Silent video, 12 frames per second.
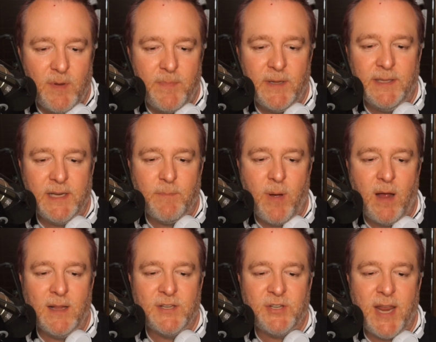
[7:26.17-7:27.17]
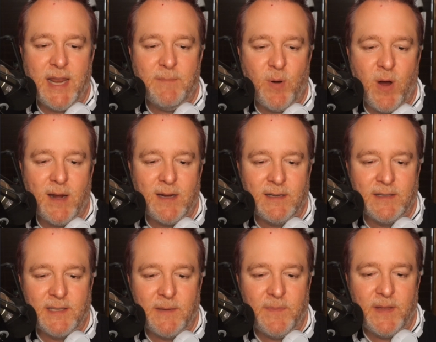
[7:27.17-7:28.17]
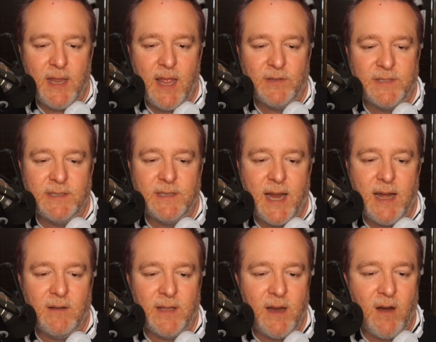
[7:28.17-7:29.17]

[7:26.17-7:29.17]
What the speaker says: but building a polished end product is something else entirely.